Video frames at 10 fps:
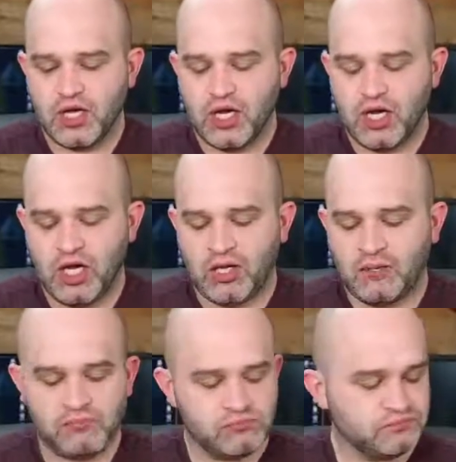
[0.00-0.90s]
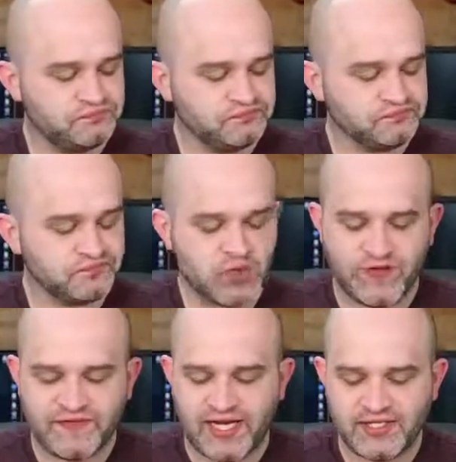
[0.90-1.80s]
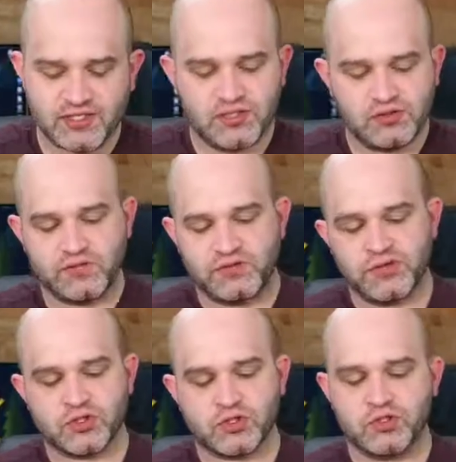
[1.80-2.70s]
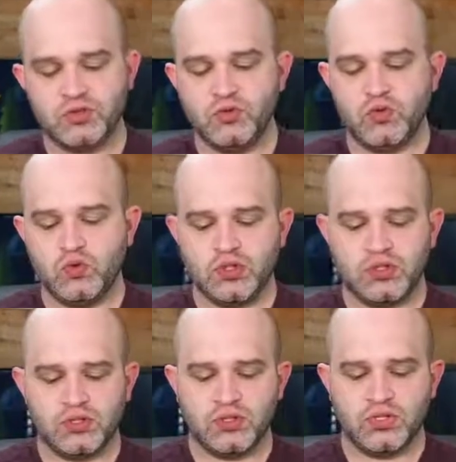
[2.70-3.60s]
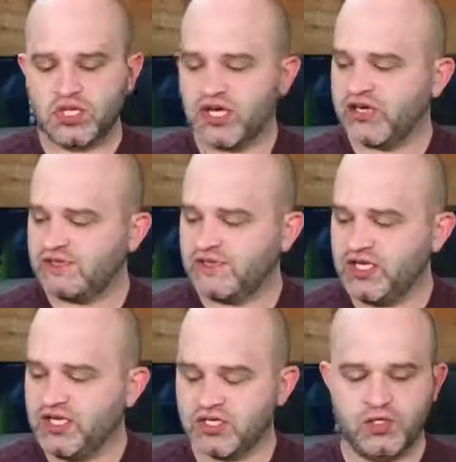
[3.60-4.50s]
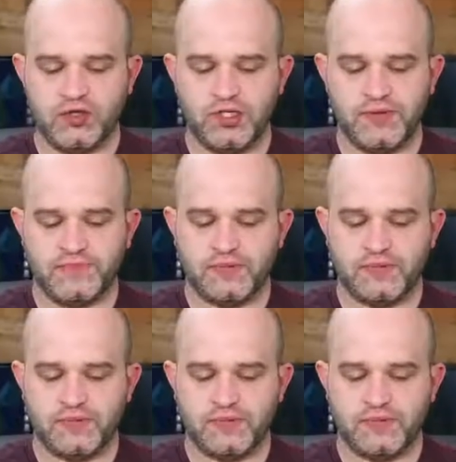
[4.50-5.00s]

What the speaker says: So I've got 2 of the canoeing.